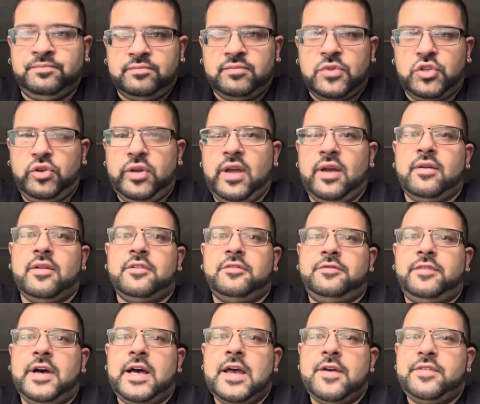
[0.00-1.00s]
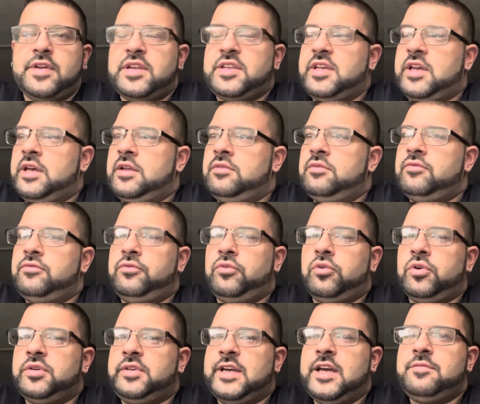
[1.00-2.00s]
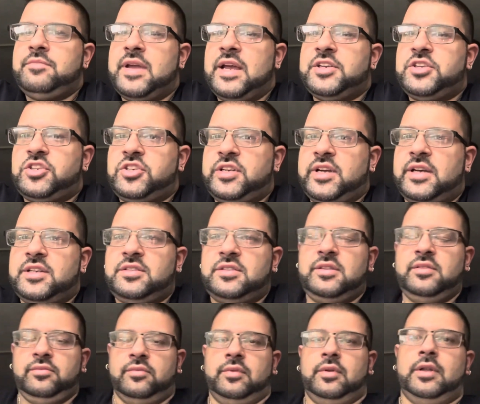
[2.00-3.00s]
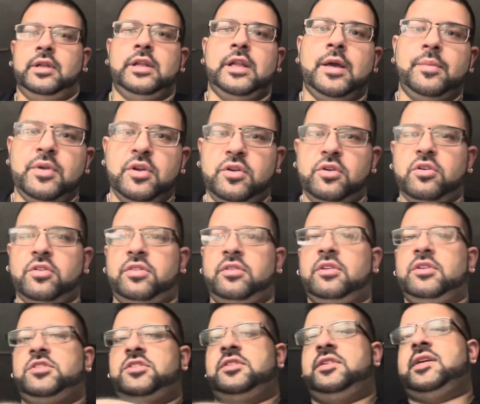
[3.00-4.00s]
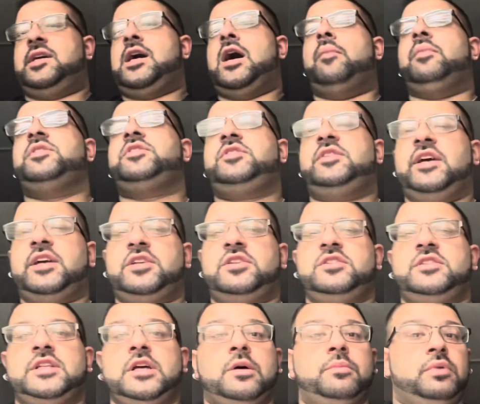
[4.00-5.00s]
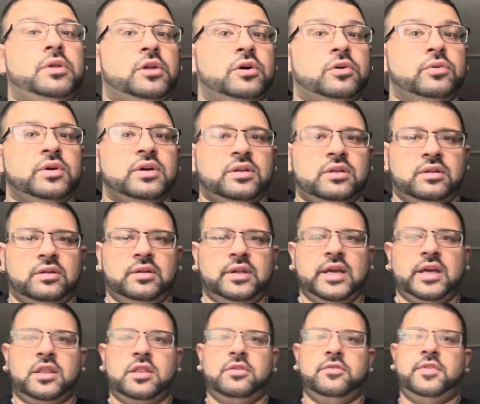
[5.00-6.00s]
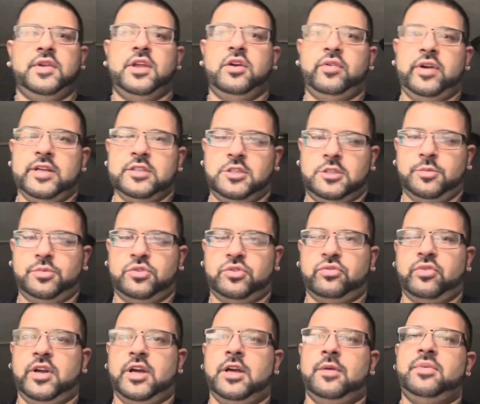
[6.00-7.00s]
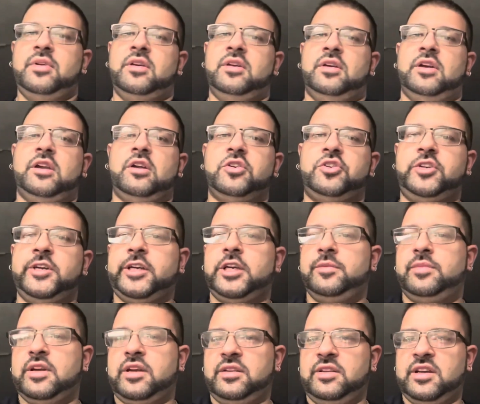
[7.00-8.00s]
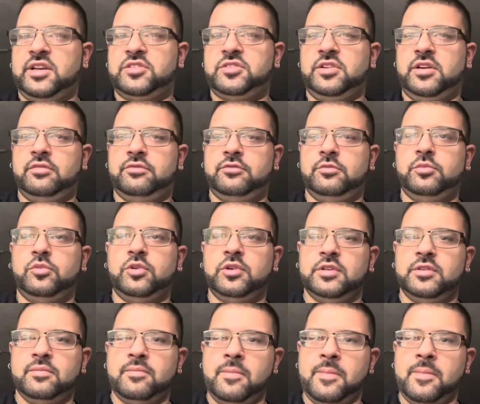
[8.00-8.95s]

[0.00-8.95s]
So yeah, 5 out of 10 for Dead Man's Chest. Let me know your thoughts in the comment sections down below. Like the video and subscribe, and I'll check you back next time for more.